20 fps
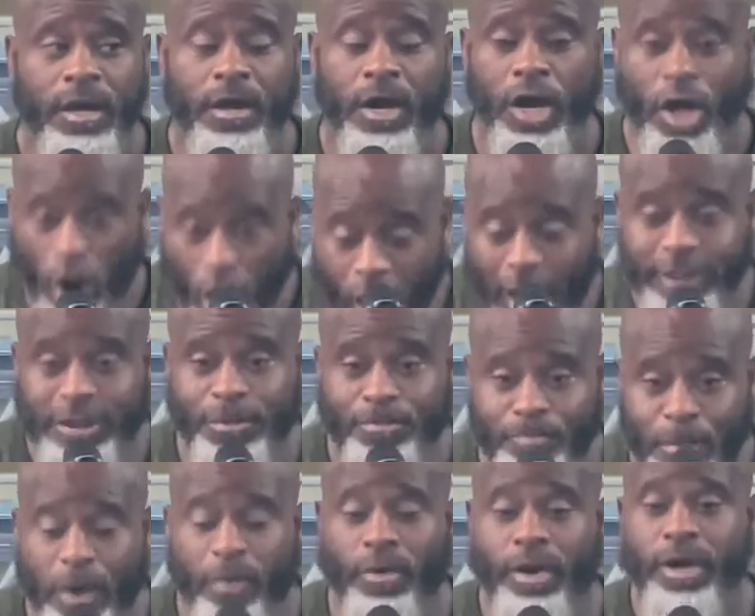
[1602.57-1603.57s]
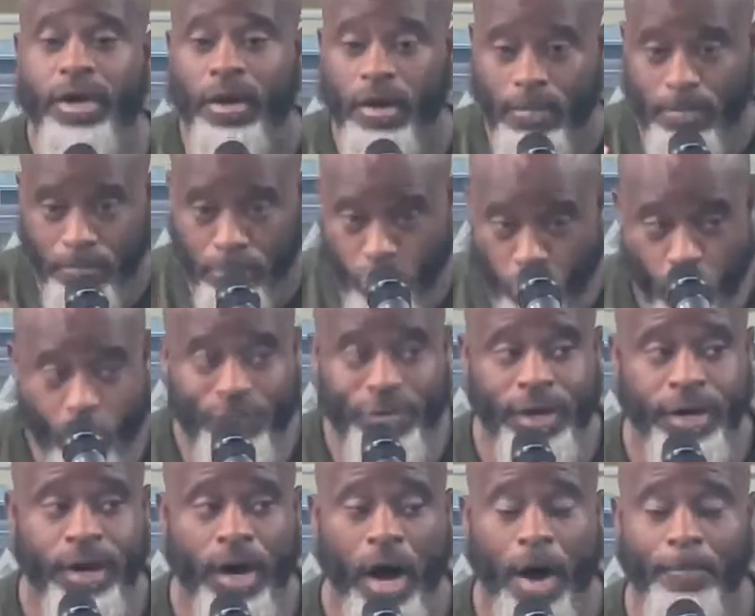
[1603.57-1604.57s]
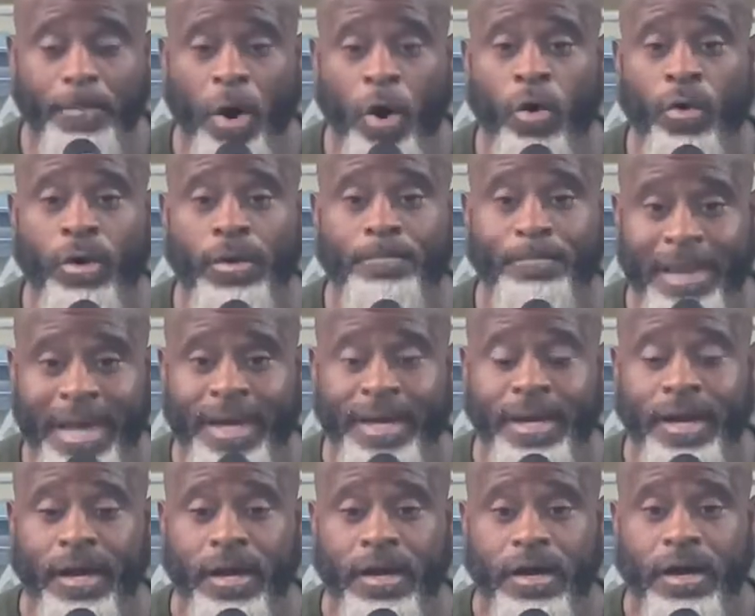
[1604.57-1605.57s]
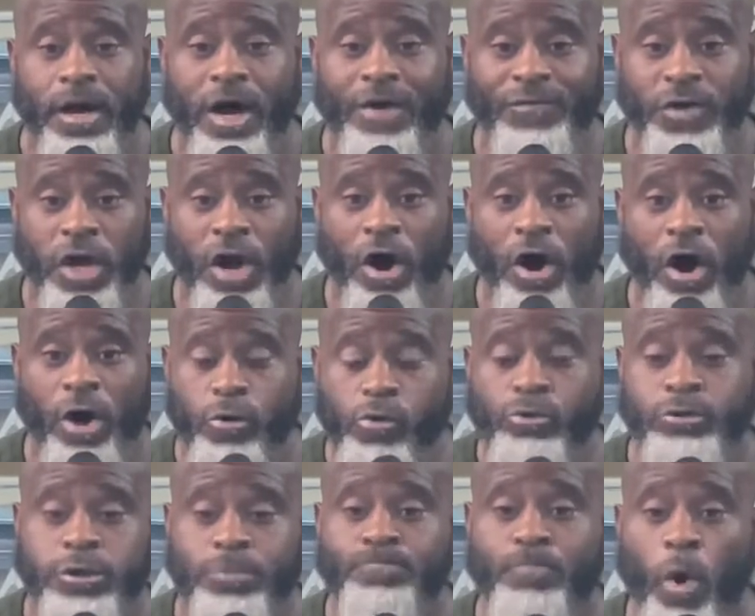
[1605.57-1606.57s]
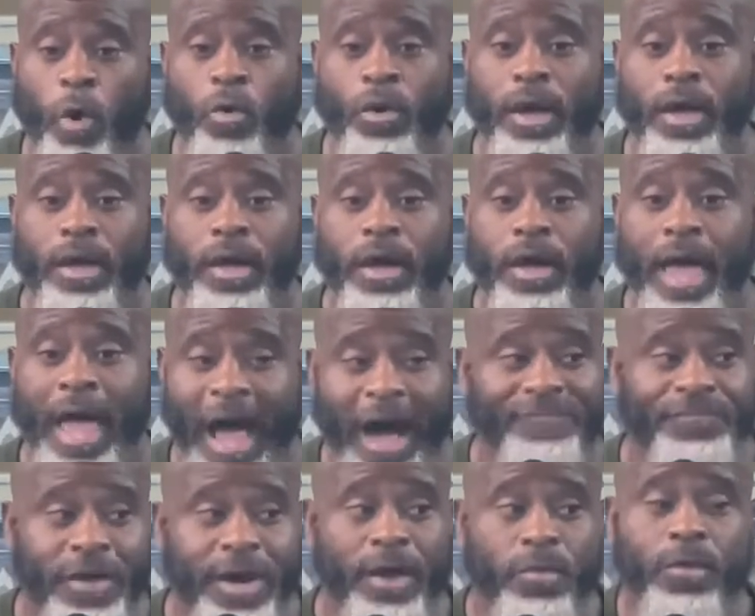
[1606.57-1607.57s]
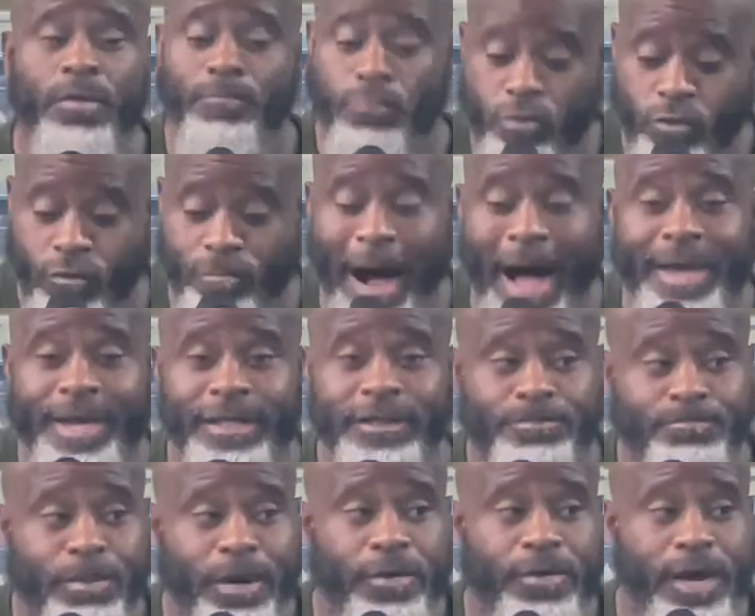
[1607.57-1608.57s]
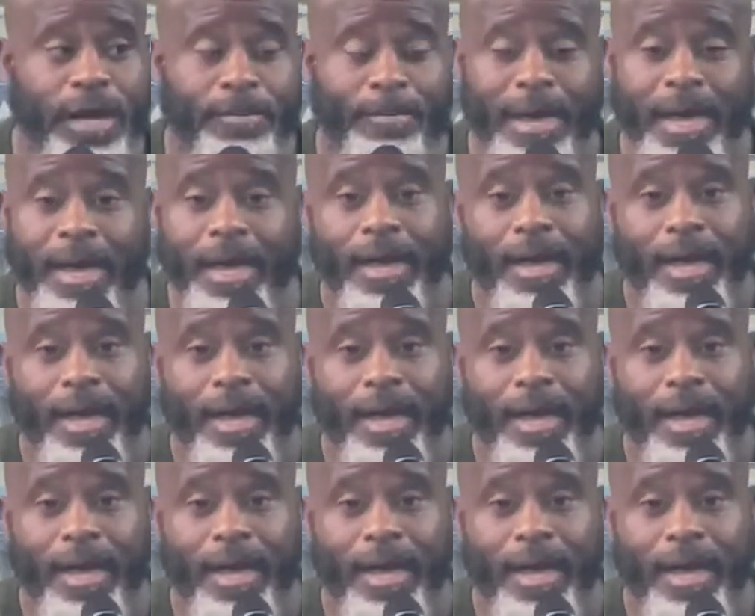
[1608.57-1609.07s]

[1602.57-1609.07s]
God's Spirit moving upon men of God who spoke after they were moved by his Spirit, amen.